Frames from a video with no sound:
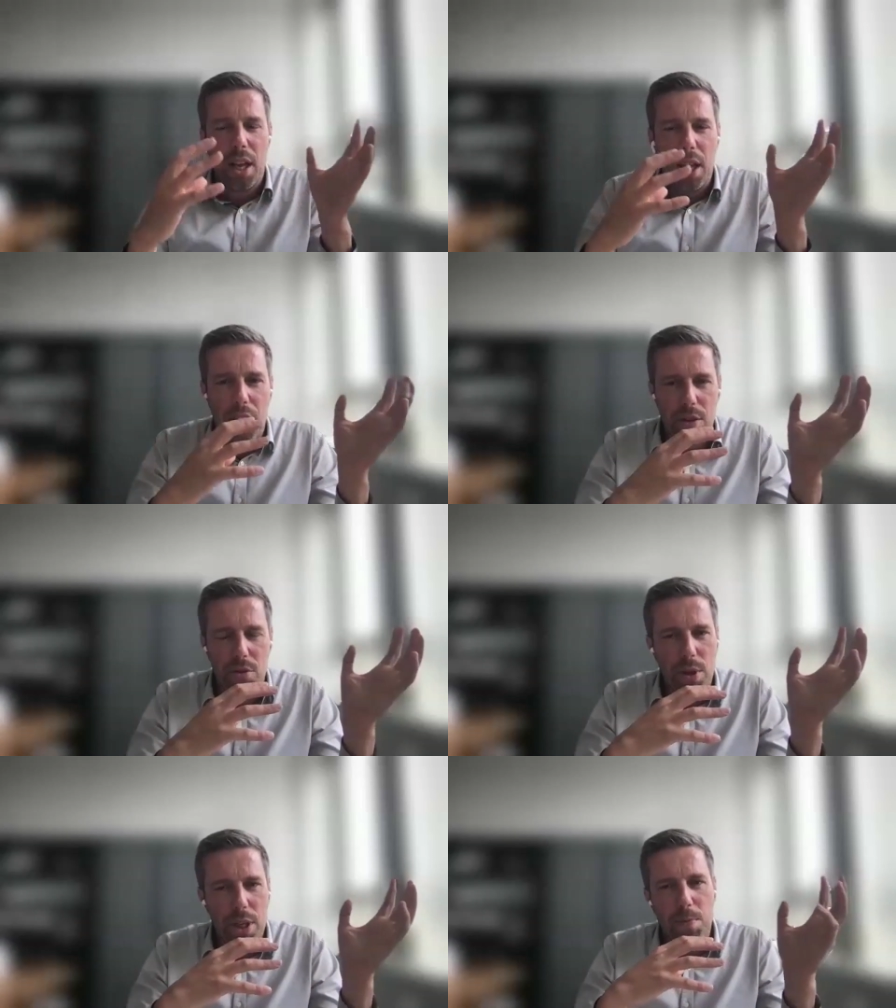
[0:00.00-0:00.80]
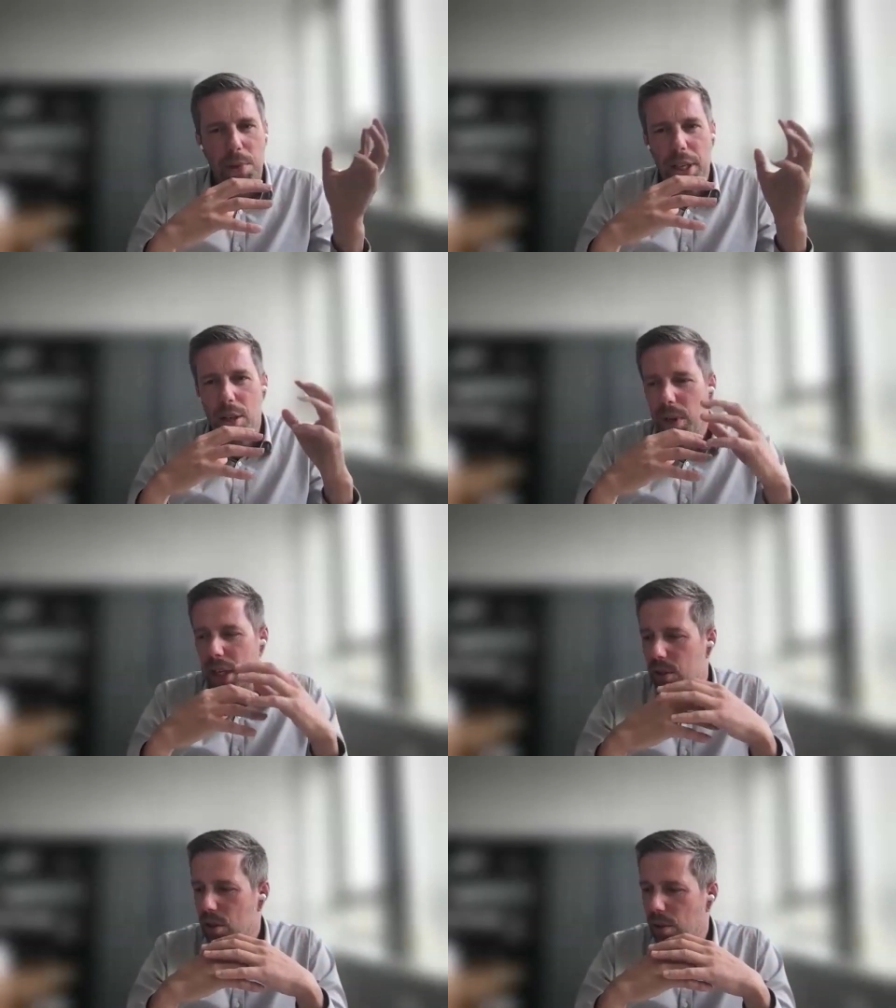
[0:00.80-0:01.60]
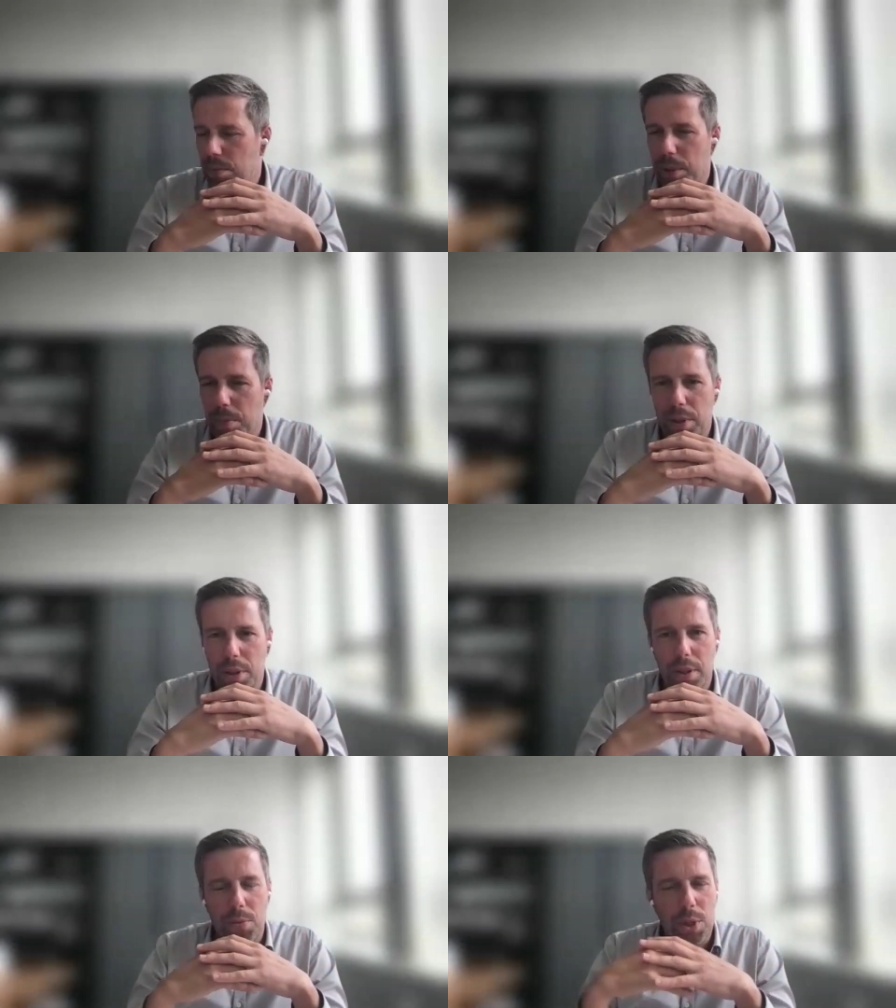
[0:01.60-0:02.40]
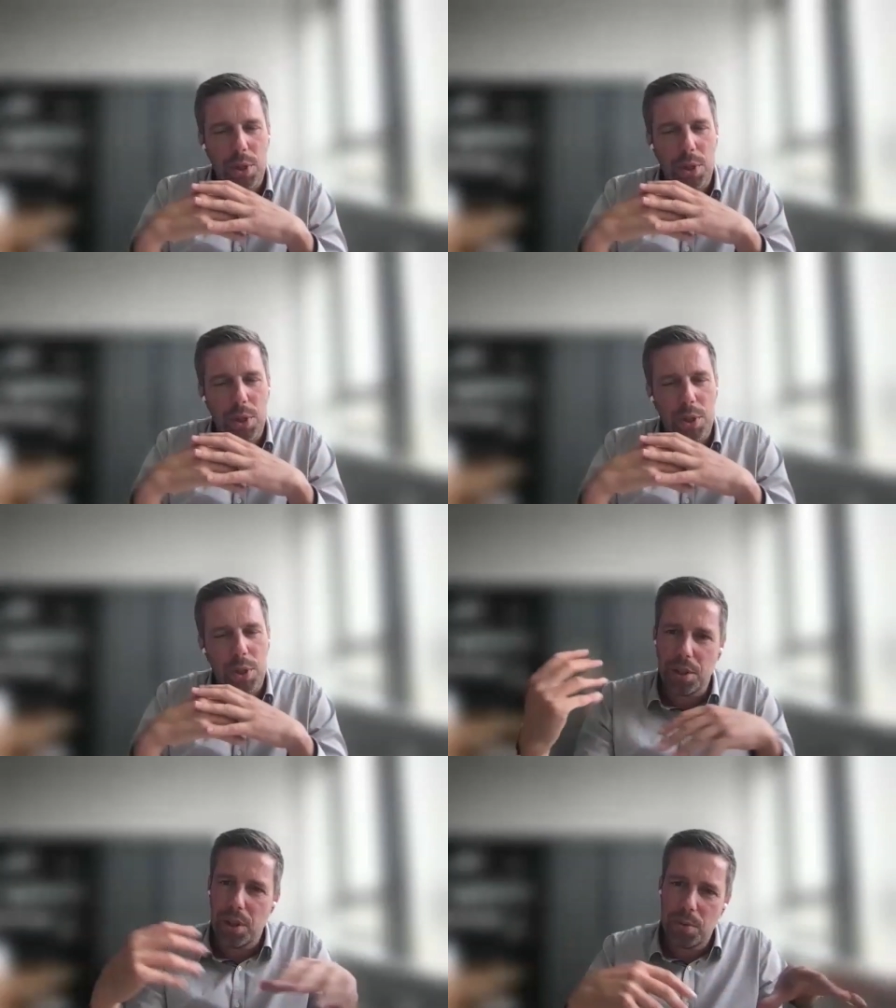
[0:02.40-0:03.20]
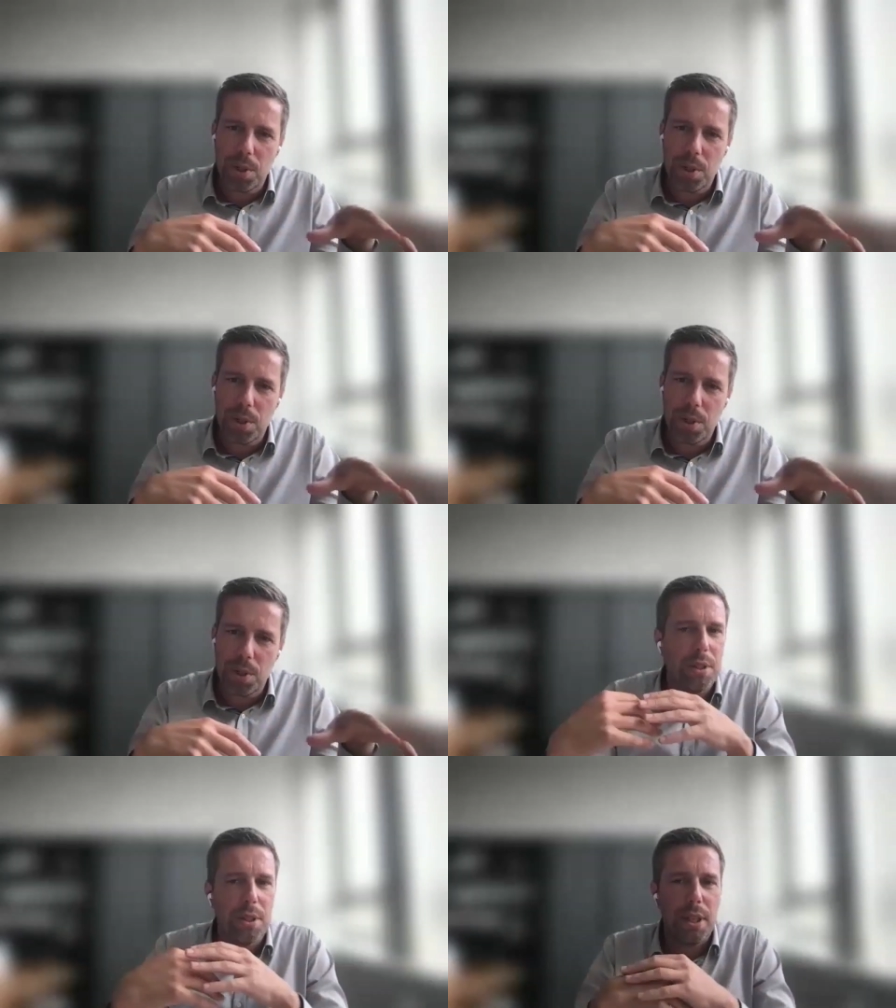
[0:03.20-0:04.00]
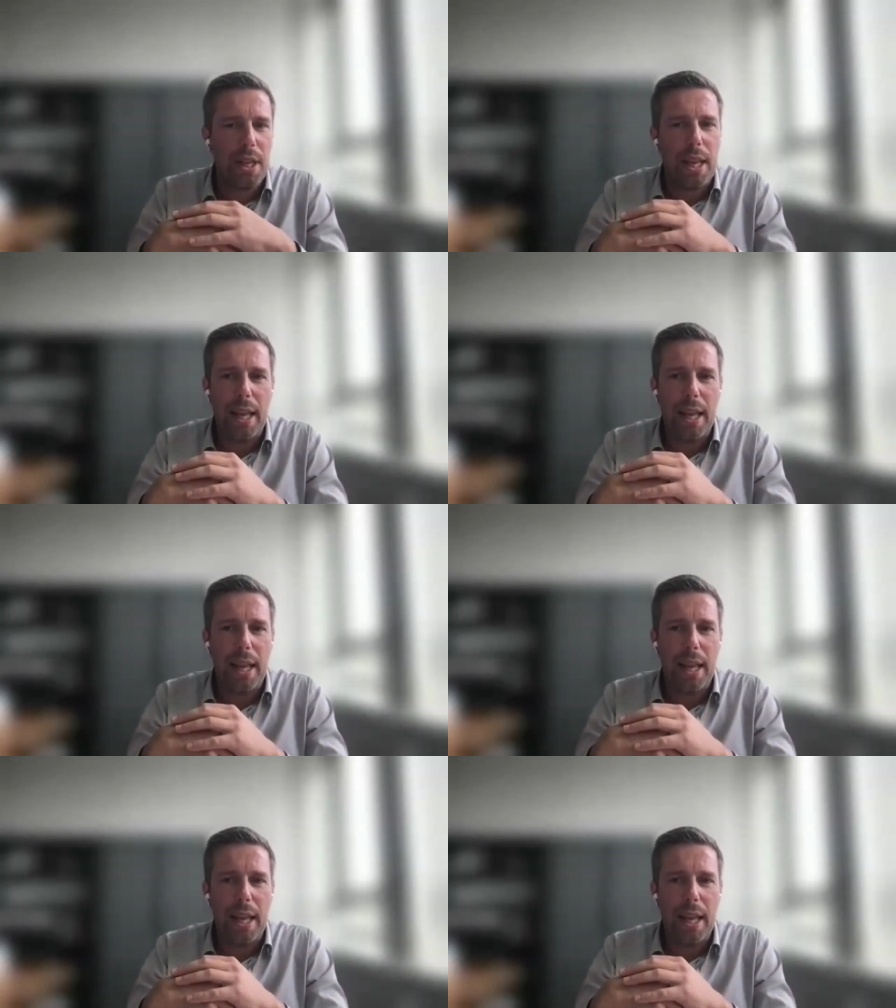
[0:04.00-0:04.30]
to explain why some people are responders and non-responders.